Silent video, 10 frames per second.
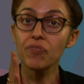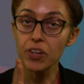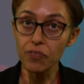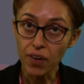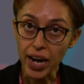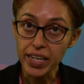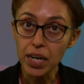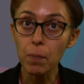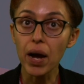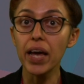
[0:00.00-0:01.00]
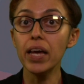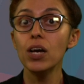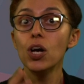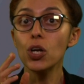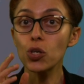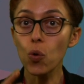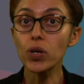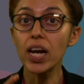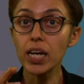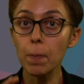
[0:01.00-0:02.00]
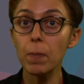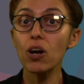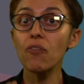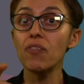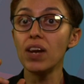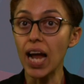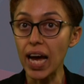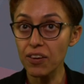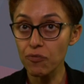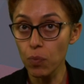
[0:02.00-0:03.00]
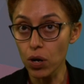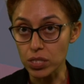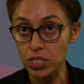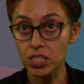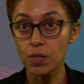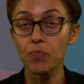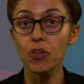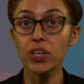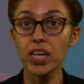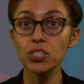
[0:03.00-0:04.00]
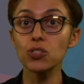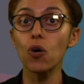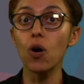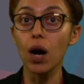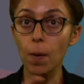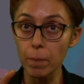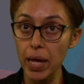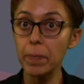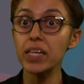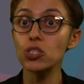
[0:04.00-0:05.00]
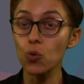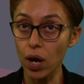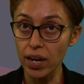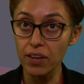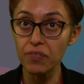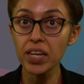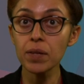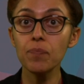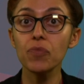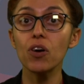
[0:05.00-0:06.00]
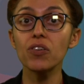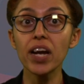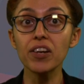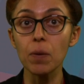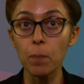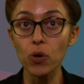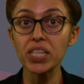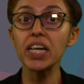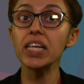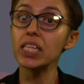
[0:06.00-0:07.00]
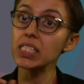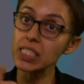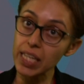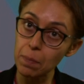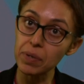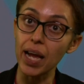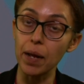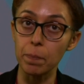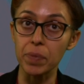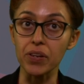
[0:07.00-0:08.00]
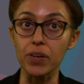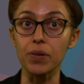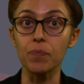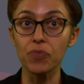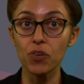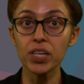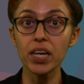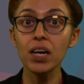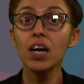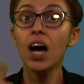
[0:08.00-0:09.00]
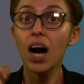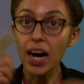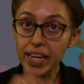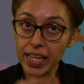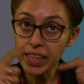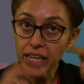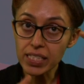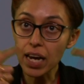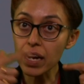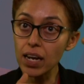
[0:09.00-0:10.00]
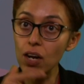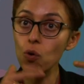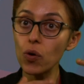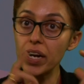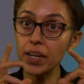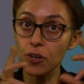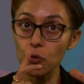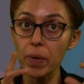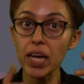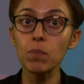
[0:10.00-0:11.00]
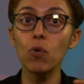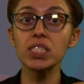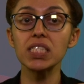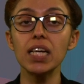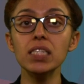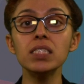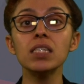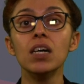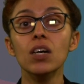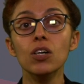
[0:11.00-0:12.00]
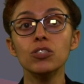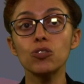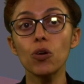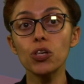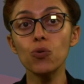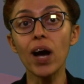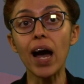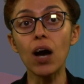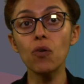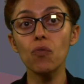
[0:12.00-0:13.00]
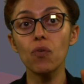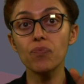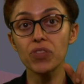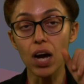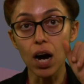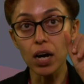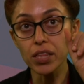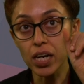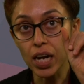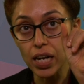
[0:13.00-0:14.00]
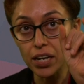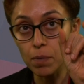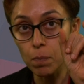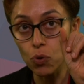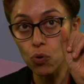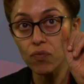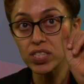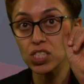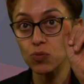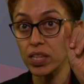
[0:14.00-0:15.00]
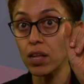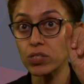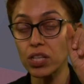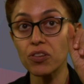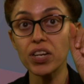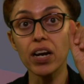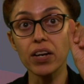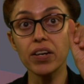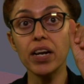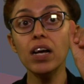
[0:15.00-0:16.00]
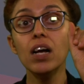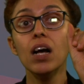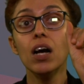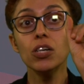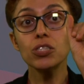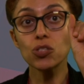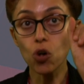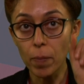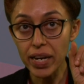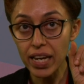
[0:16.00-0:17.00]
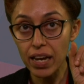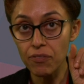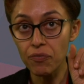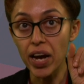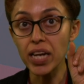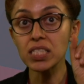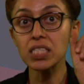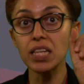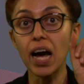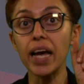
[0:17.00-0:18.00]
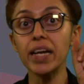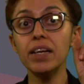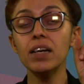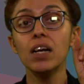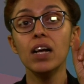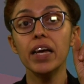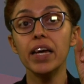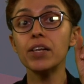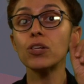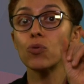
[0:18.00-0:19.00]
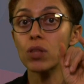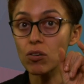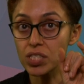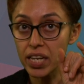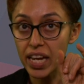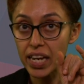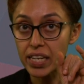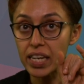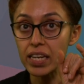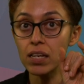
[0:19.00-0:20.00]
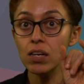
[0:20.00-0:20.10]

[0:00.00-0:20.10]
divided by total number of live births. Okay, so babies who are living, right, reported in the same time period. Okay, again things are color coded to make more sense. So you have the color in blue, which is 1,300. So many infants died in 2018